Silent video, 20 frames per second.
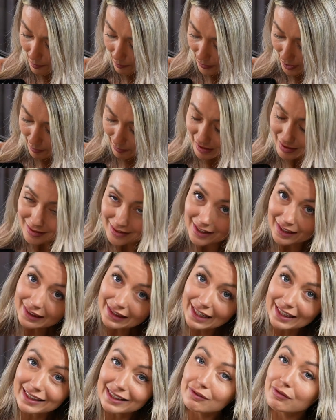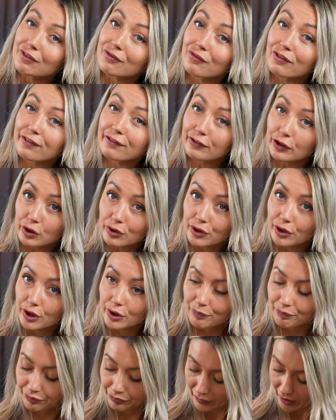But I'm gonna take that even
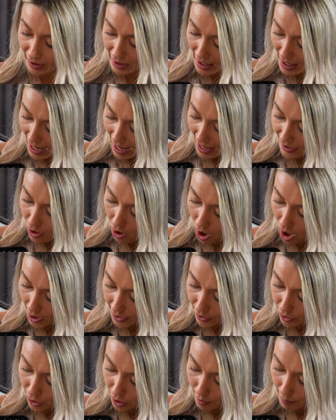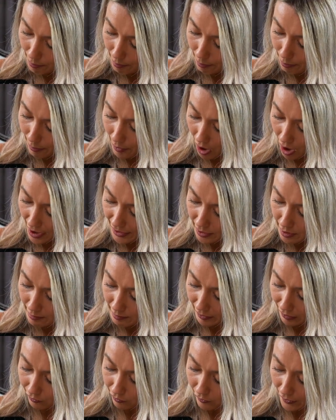further. And on her
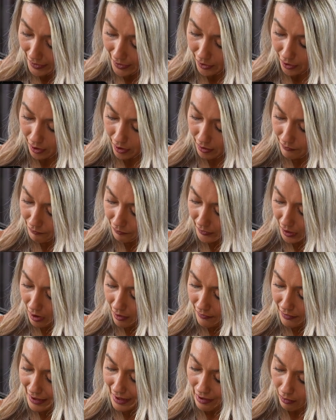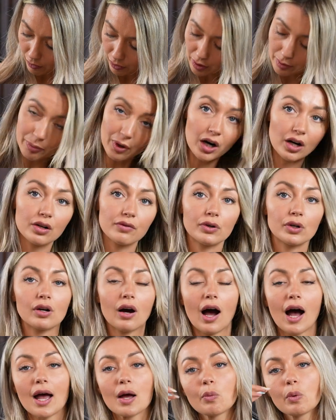bottom layer, on the outer part of
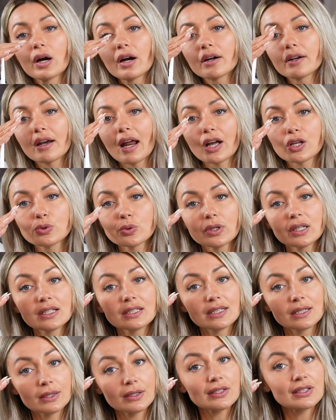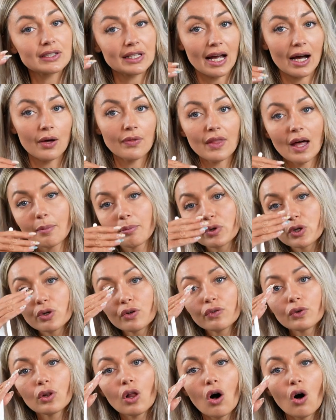her eye where it naturally tilts down, that
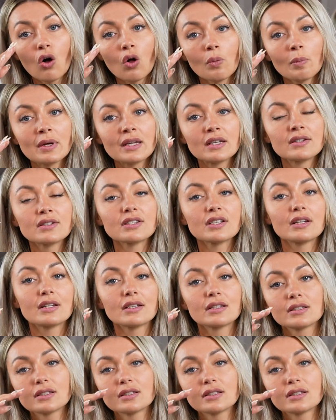beautiful almond